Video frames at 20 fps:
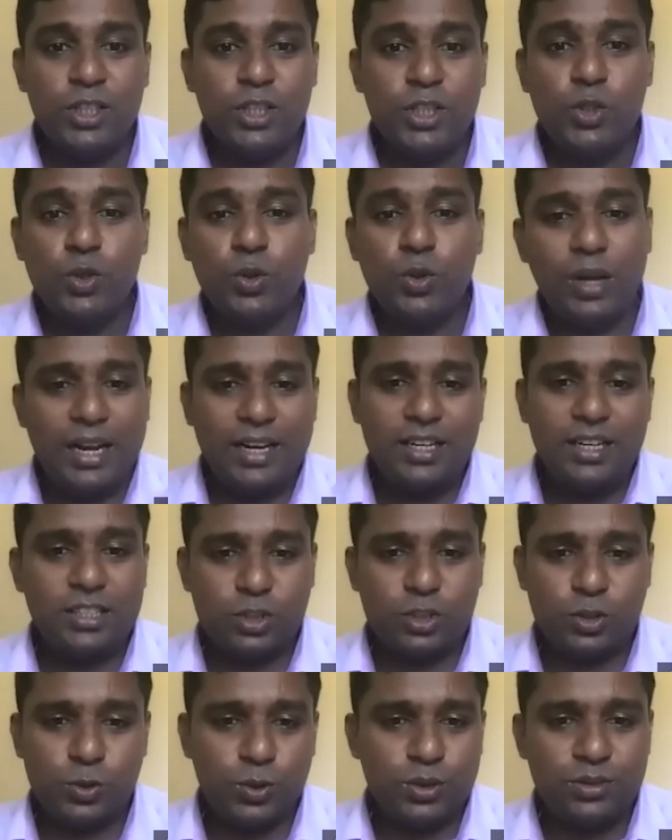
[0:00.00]
you will
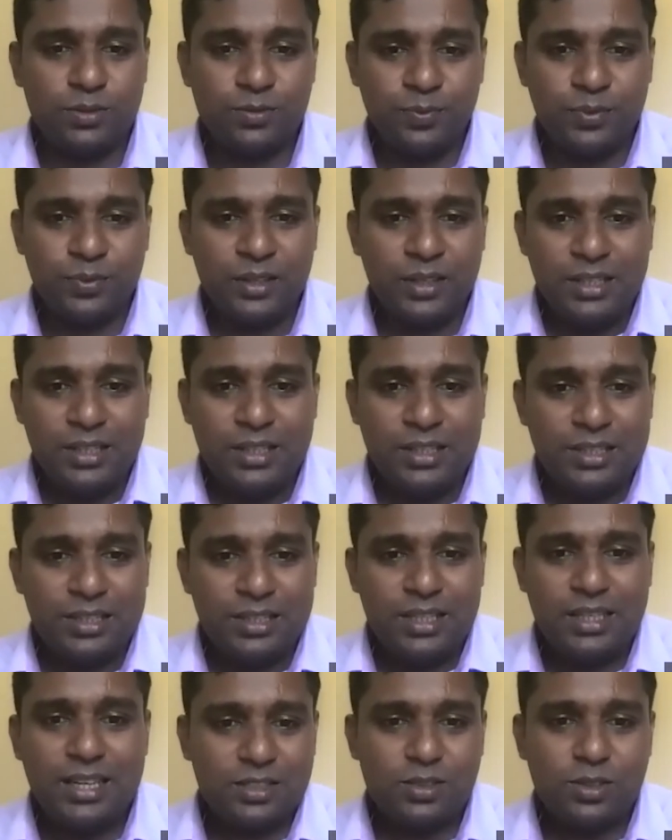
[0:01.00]
understood
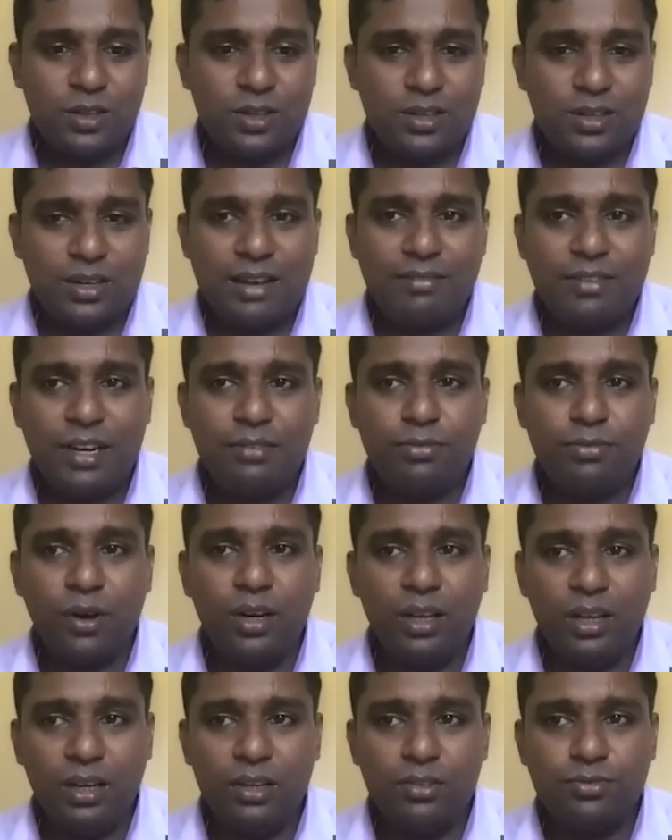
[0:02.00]
she does not have any
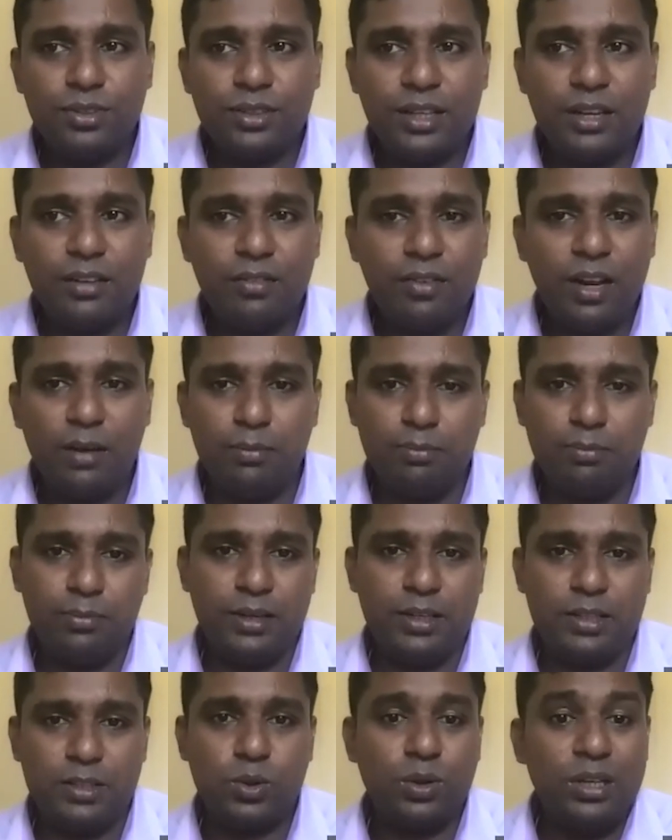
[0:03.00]
follicle for the
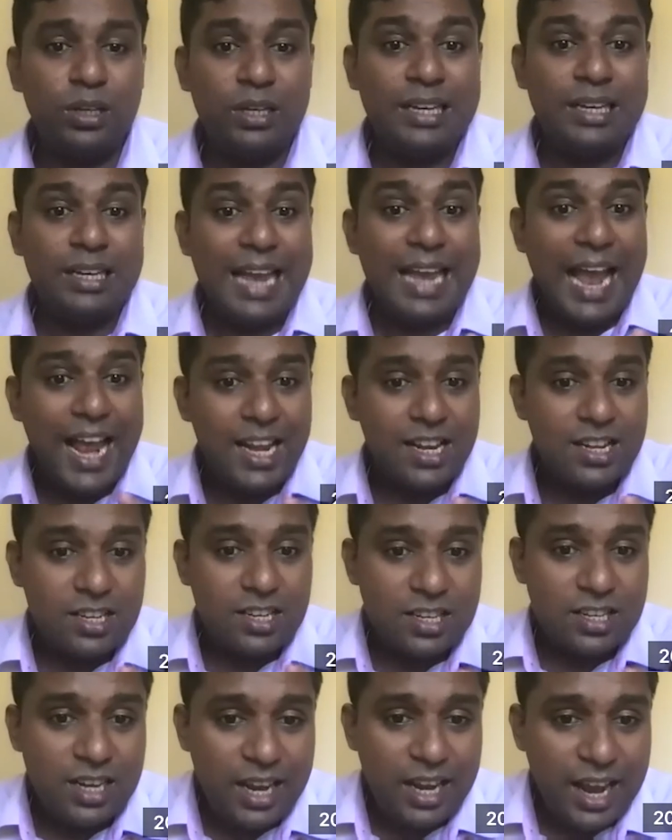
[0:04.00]
development. So can
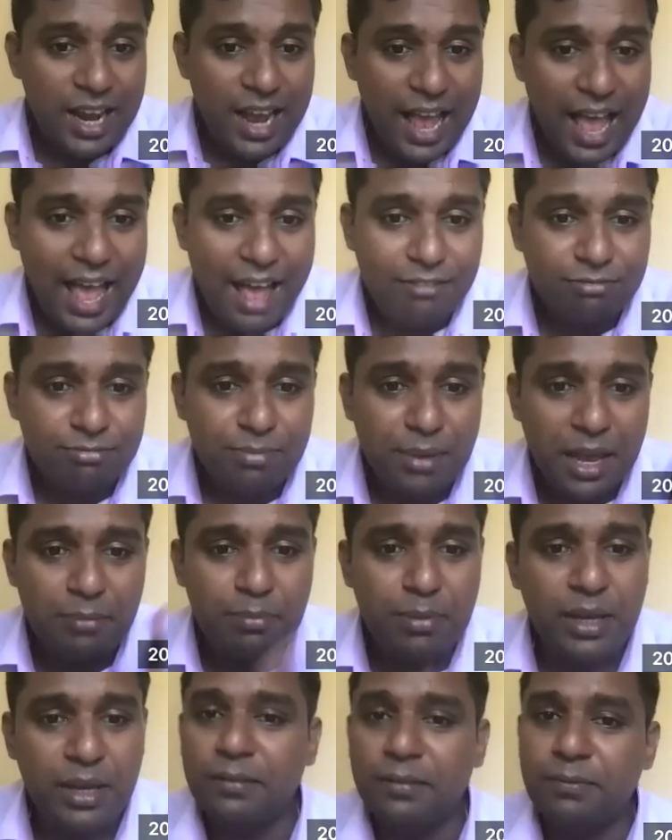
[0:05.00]
she have
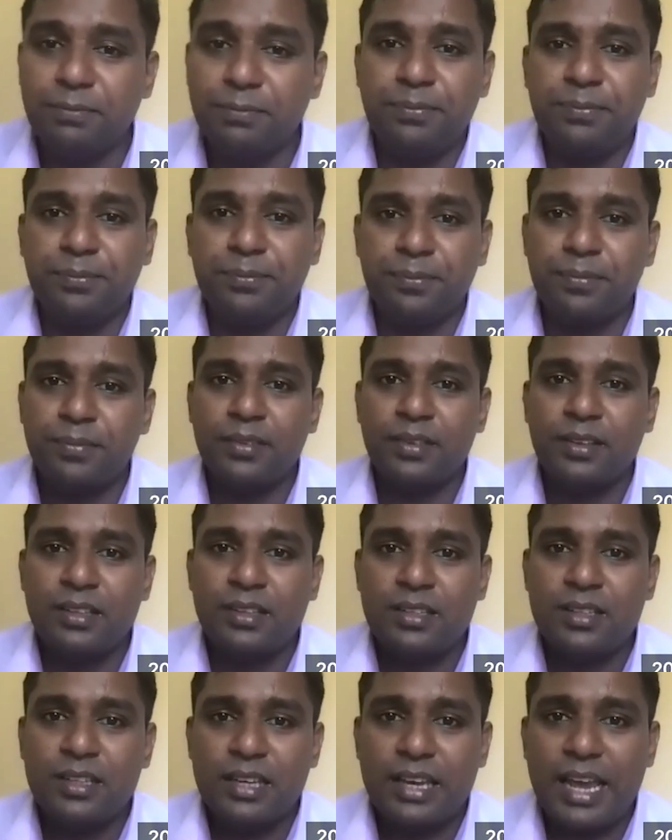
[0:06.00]
baby?
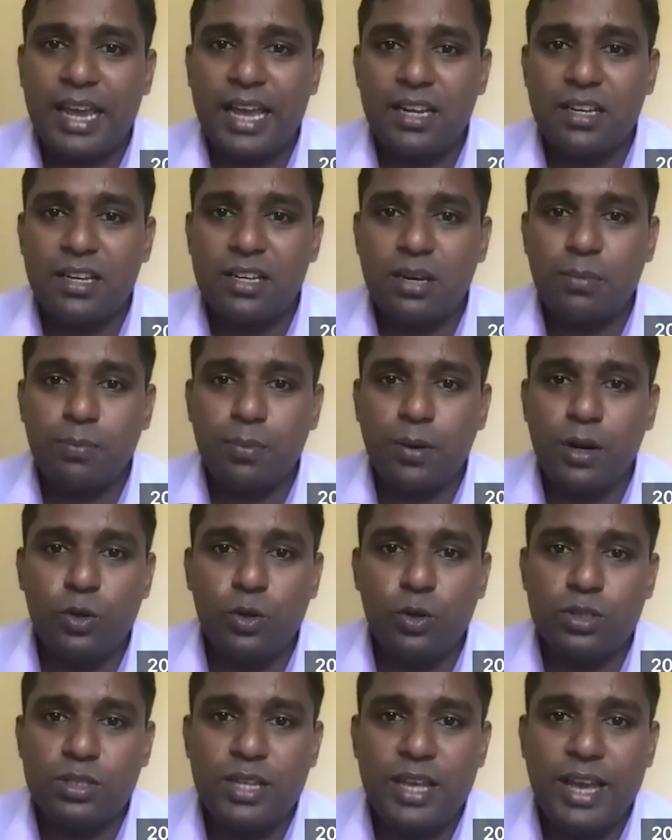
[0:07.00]
Can she
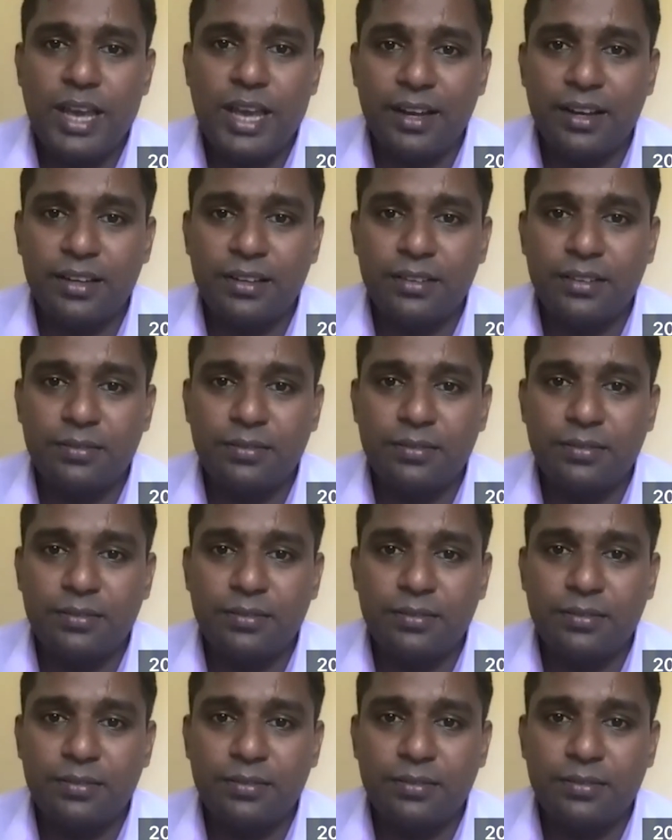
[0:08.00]
produce the egg?